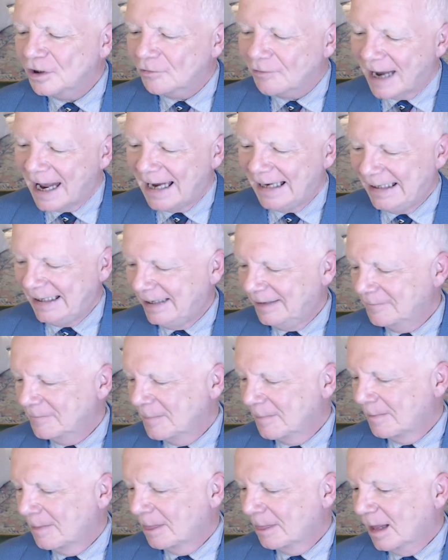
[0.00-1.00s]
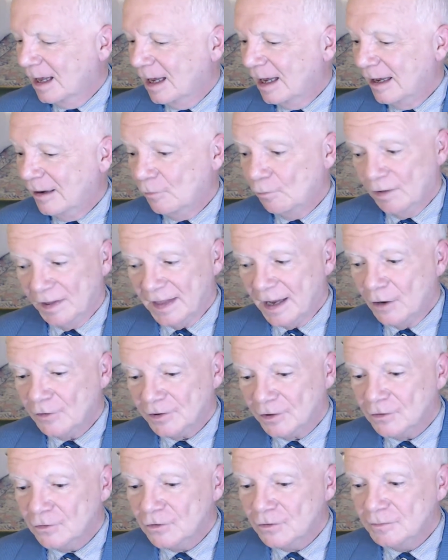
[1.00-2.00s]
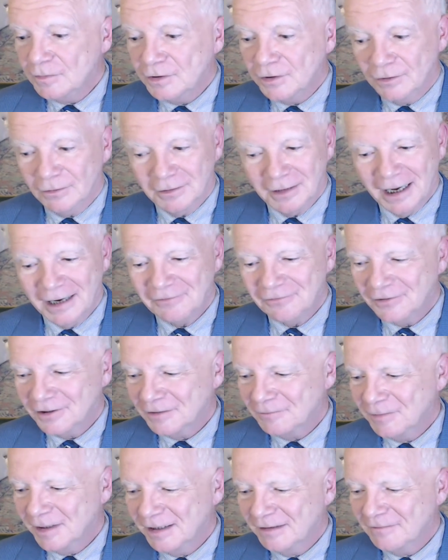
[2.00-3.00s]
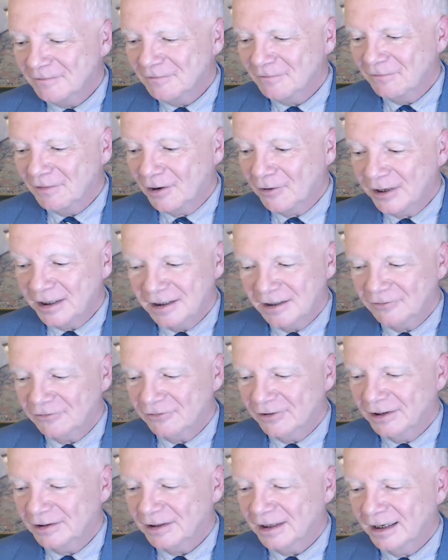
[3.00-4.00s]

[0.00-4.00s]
granny, without whom your life would have been very different